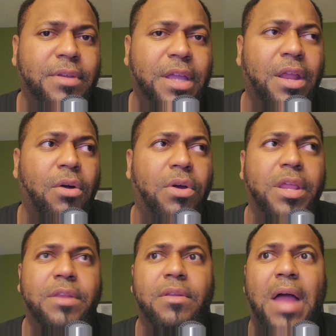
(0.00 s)
You know, and
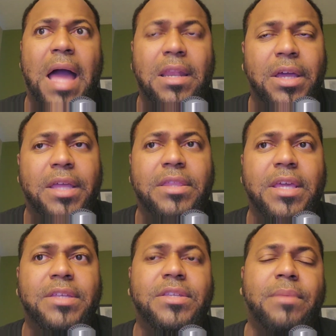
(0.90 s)
then I look at
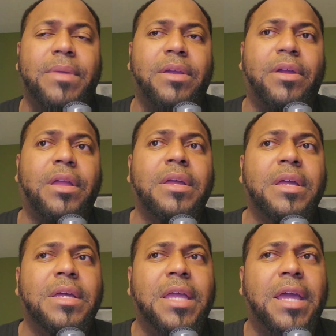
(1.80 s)
this, I'm hearing
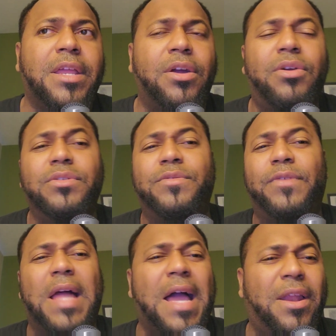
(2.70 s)
Eddie Hearn's
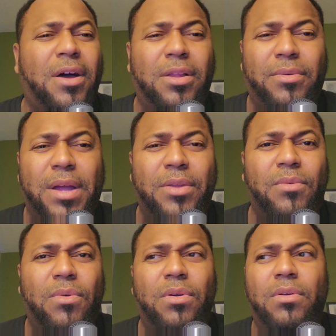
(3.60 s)
flying all around the
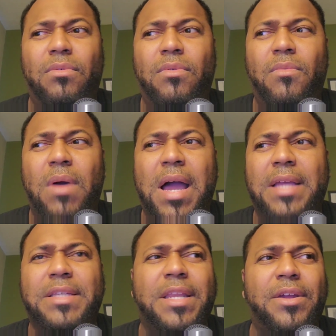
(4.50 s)
world. Well, why
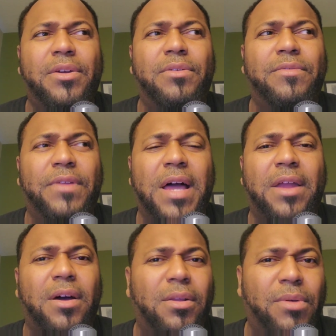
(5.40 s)
is Eddie Hearn
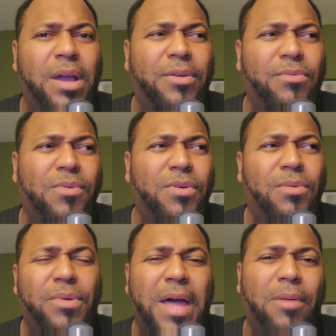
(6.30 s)
flying all around the
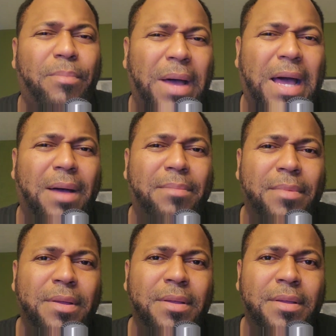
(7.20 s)
world without
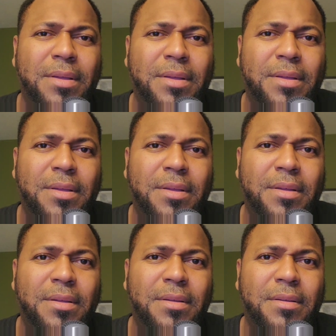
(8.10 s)
Bob?
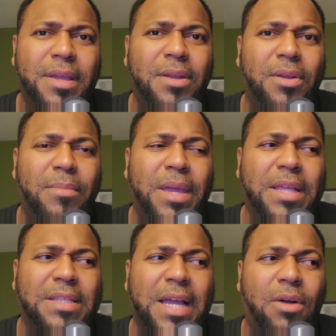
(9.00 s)
You know what I mean?
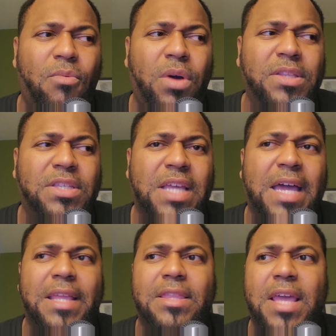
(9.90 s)
It's like a one
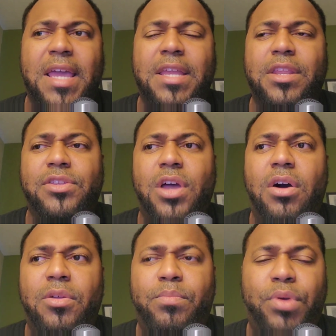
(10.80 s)
sided thing, and it's
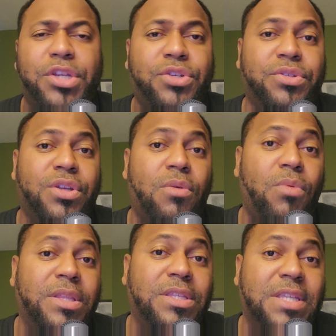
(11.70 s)
all the pressure is on
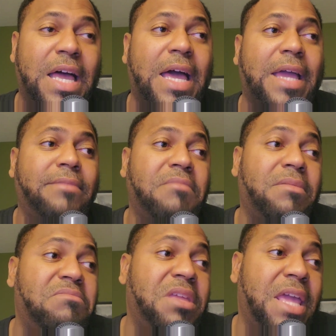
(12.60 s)
one side.
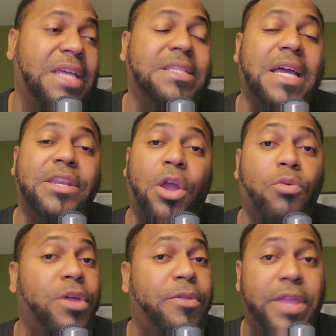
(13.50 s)
Yes, I
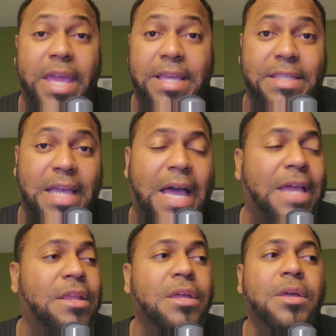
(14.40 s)
know they're the A
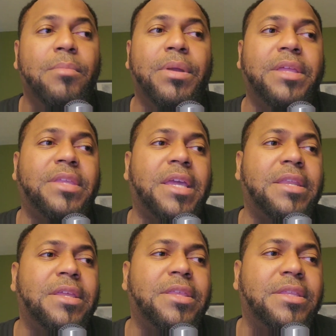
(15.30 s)
side, but at the
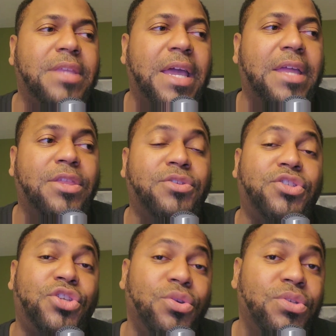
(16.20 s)
end of the day, there's
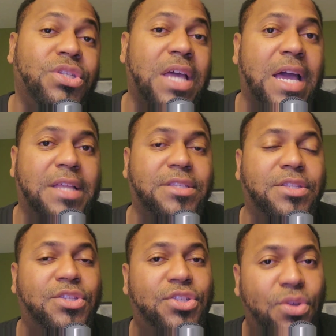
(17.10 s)
two sides of
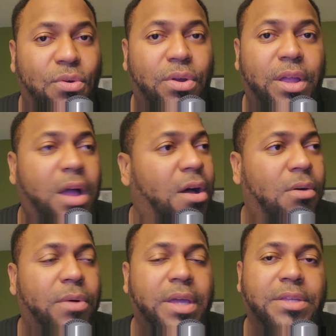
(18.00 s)
the story
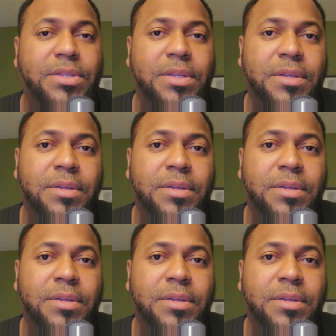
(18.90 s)
always